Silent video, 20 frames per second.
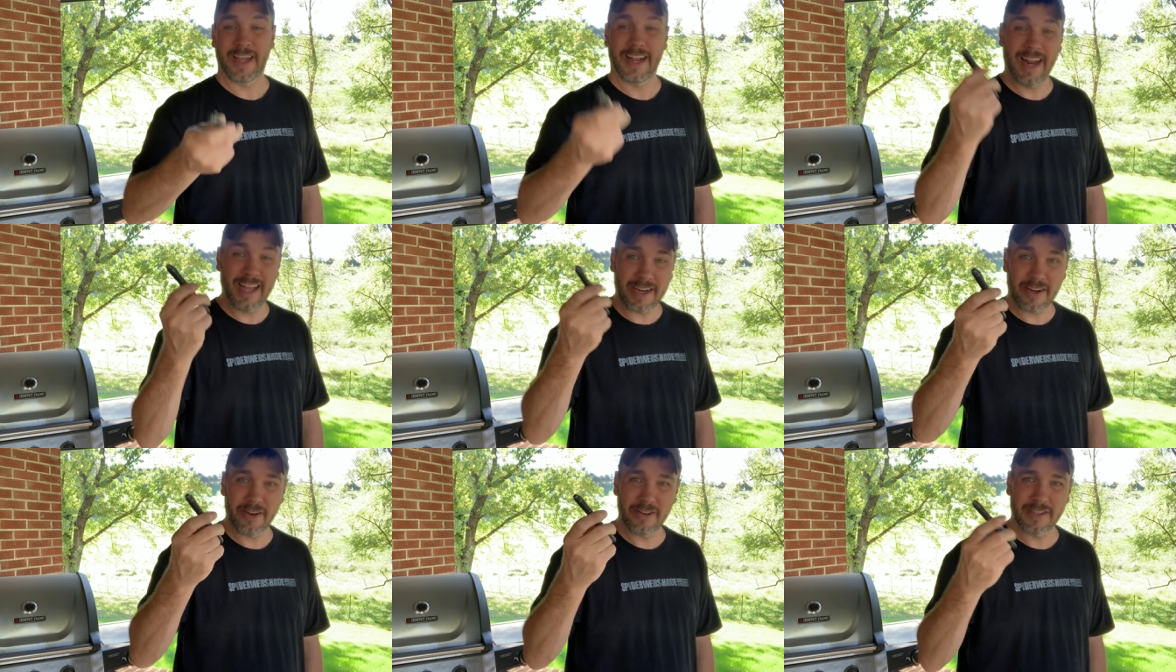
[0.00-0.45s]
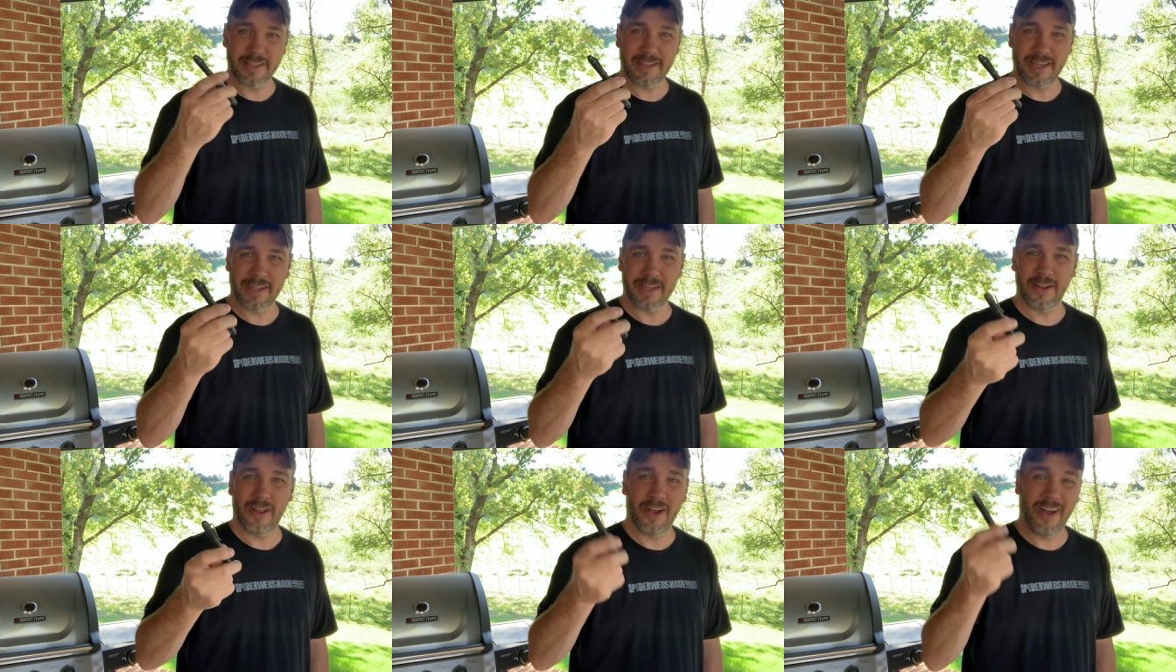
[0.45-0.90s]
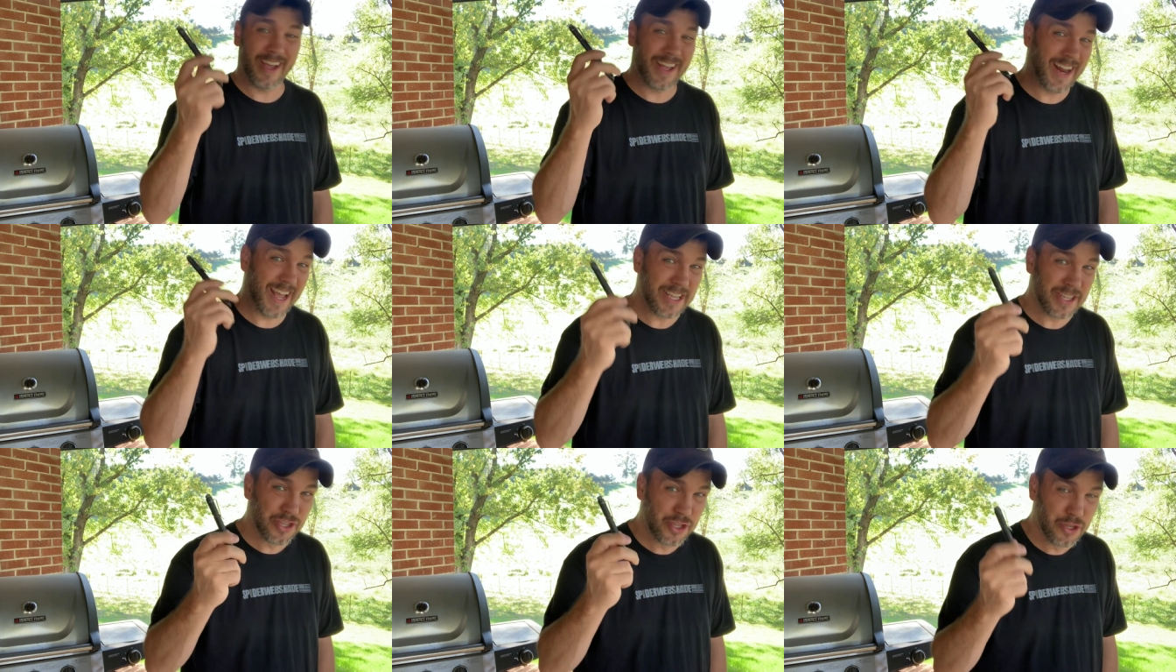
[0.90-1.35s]
And I carry this thing a lot and
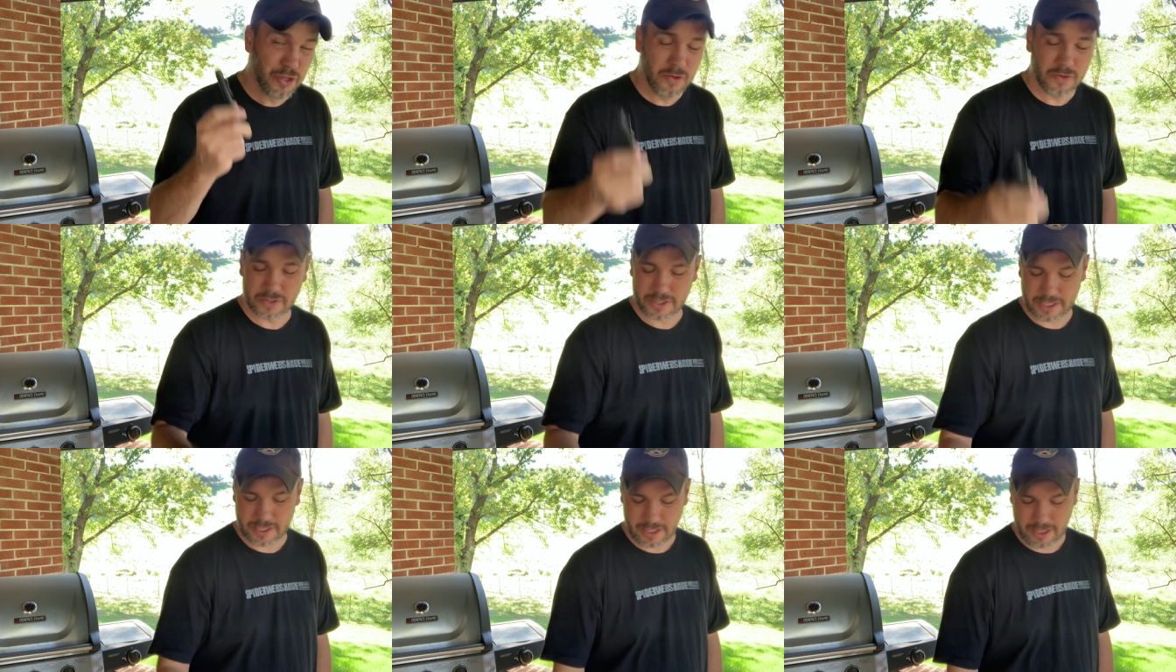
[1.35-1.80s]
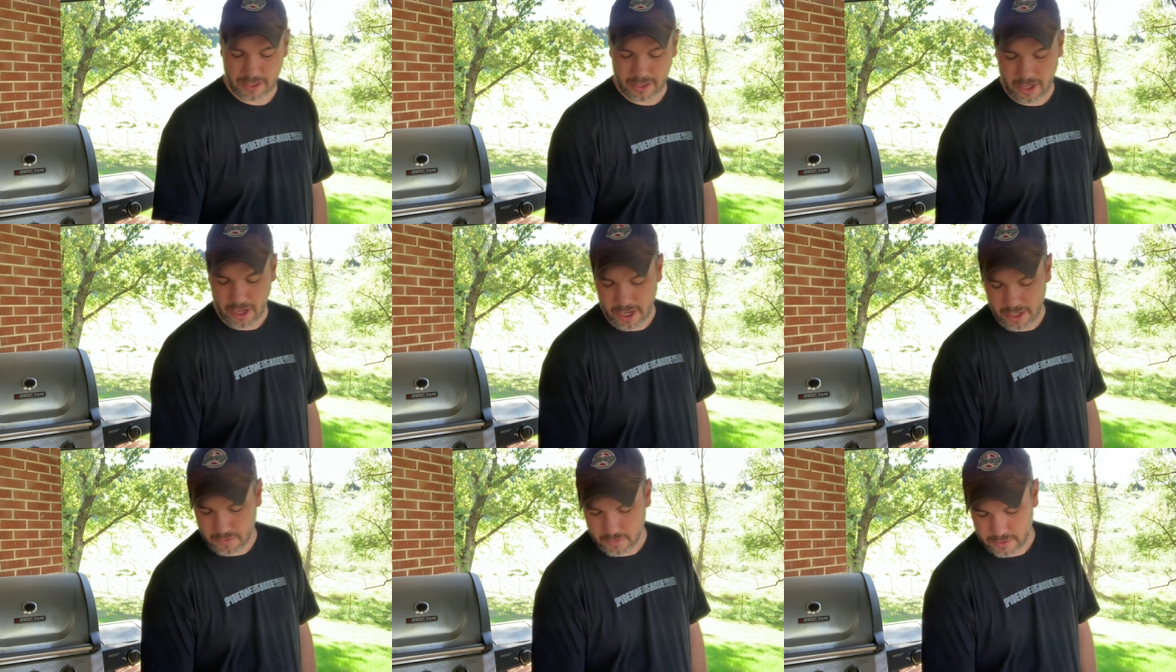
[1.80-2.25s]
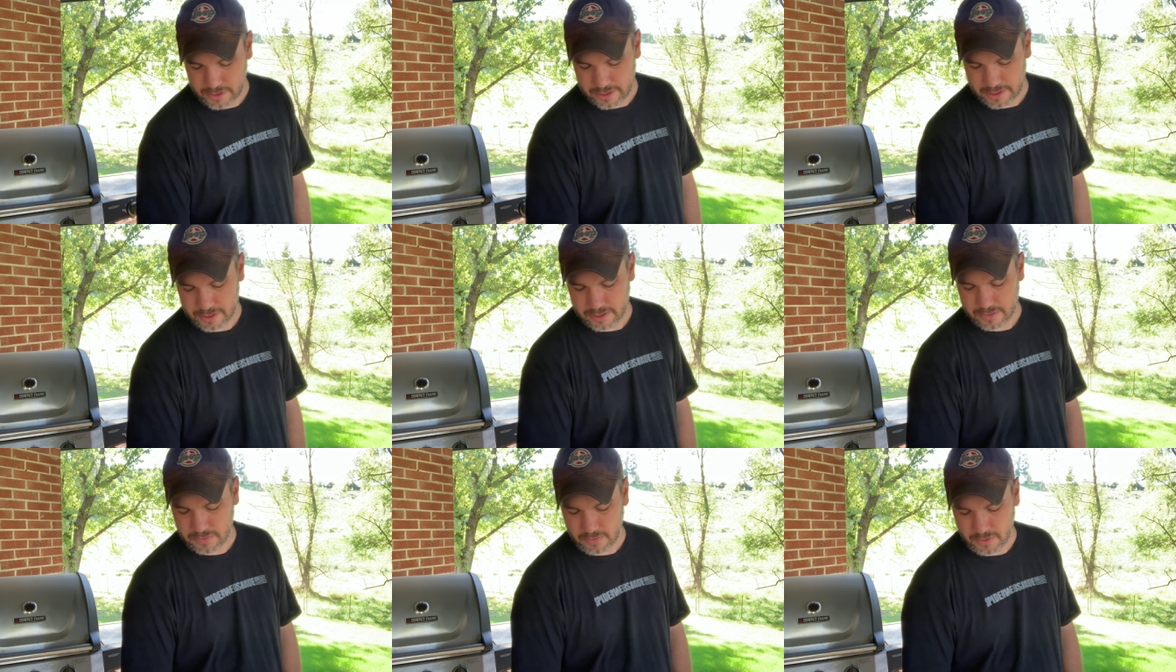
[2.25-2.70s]
I use it a lot, which
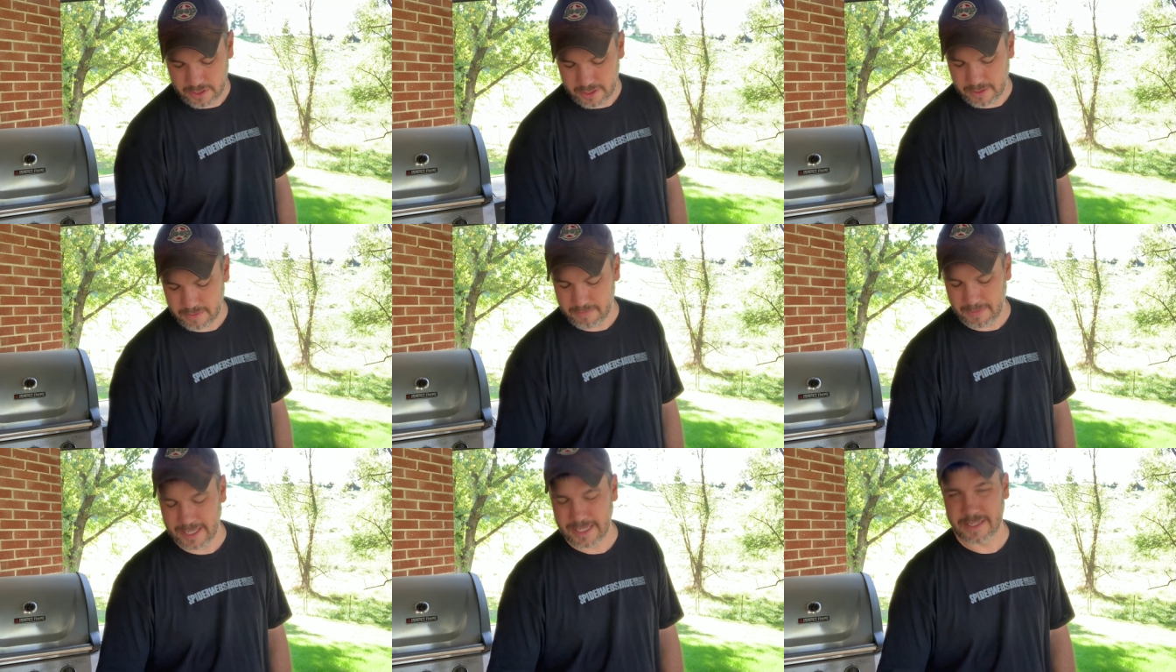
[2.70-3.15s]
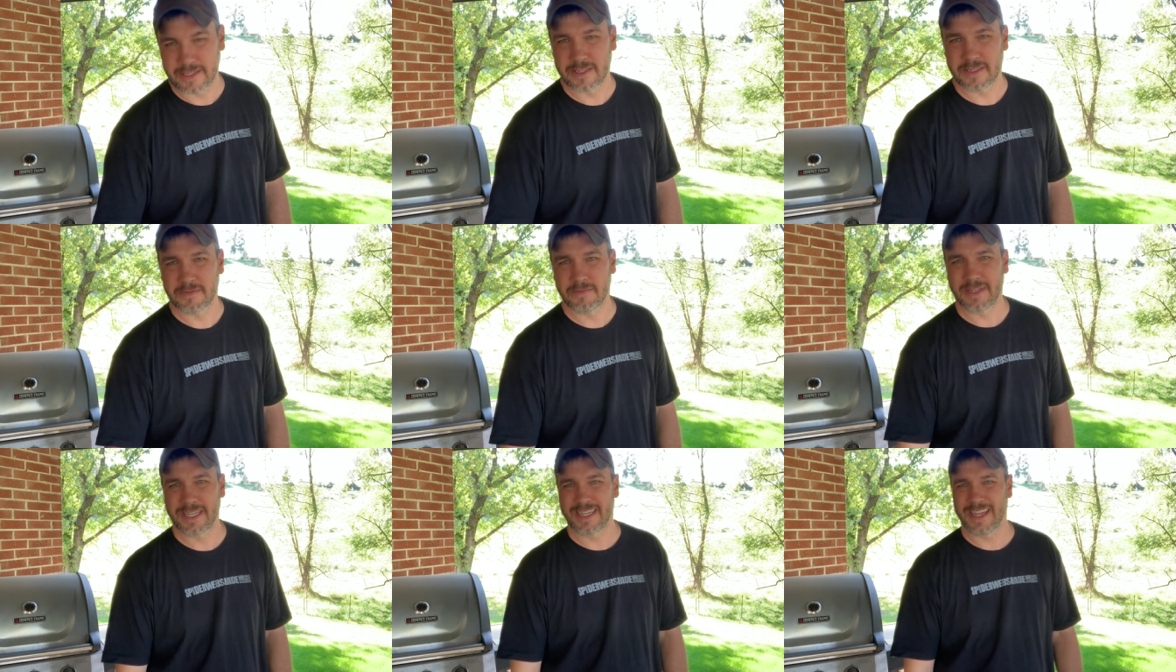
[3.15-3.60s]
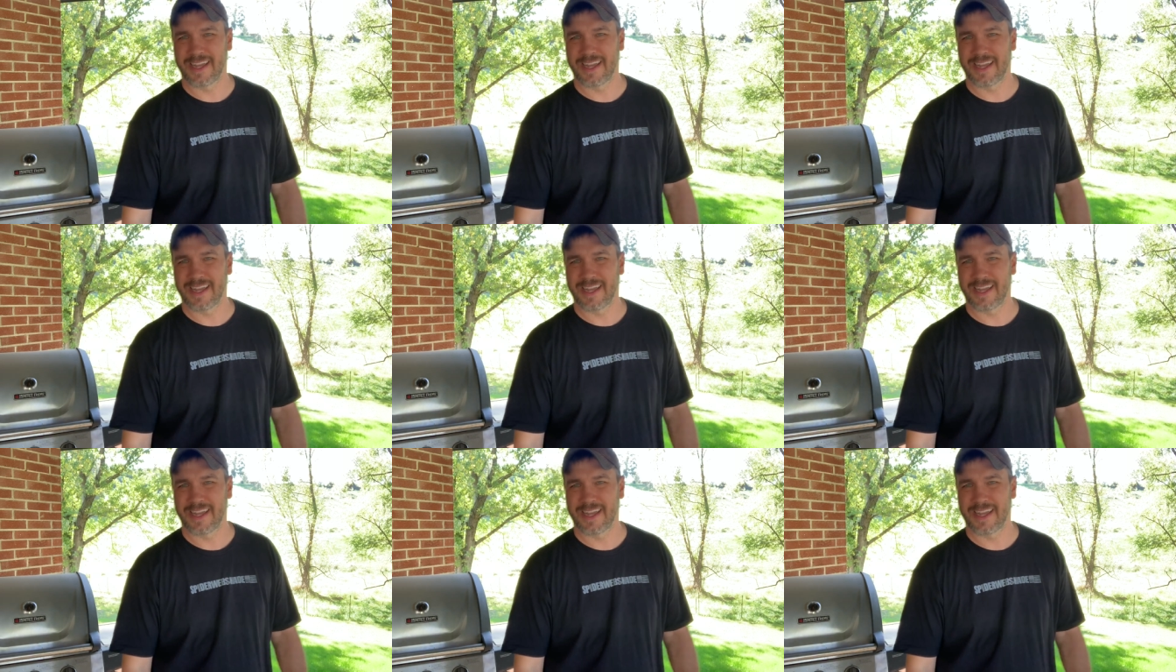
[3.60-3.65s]
is what amazes me.